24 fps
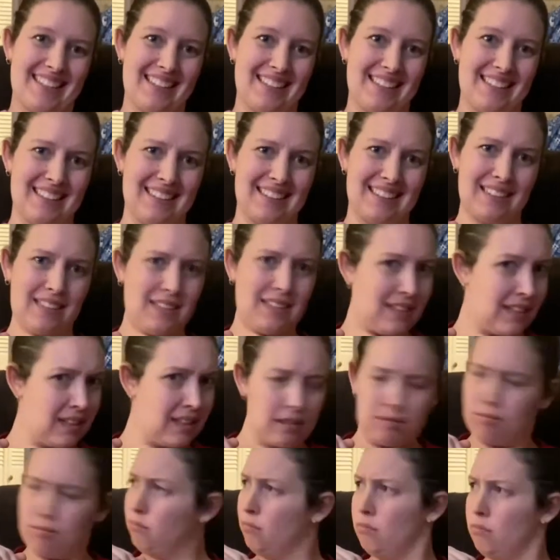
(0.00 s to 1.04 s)

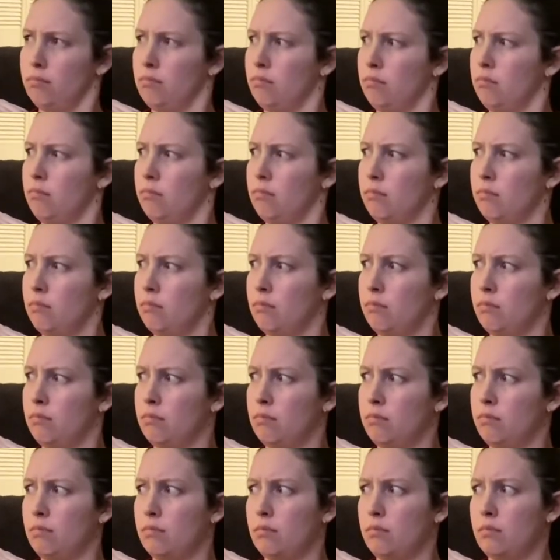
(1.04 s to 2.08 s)

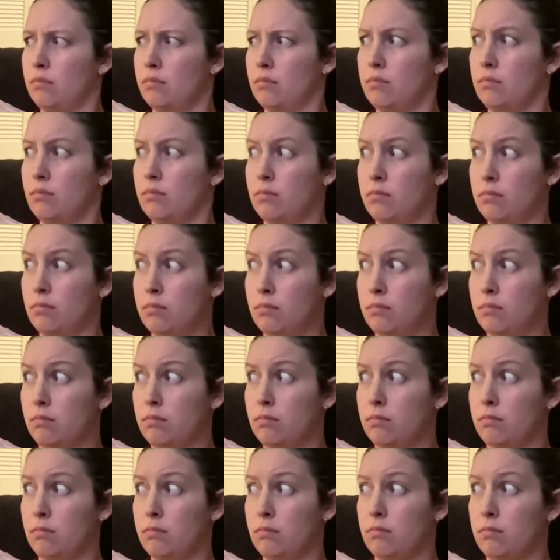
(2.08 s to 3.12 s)

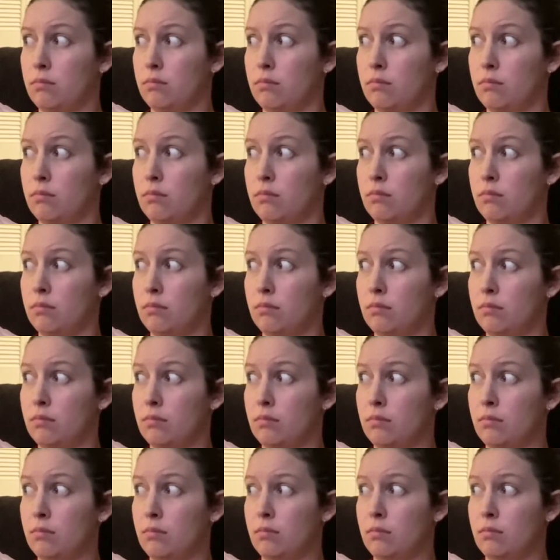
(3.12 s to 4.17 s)

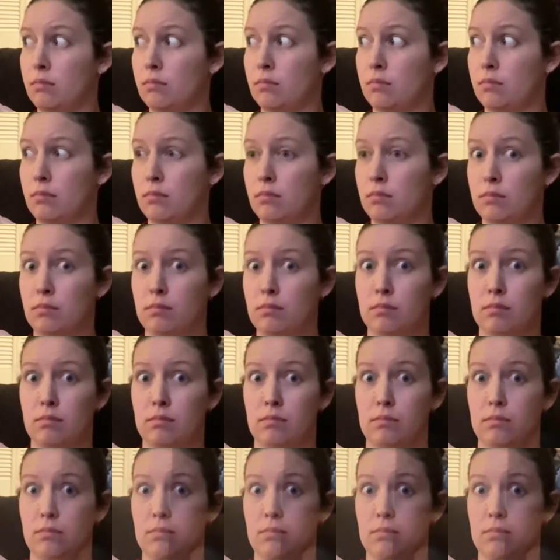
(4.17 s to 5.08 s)
(no one is talking)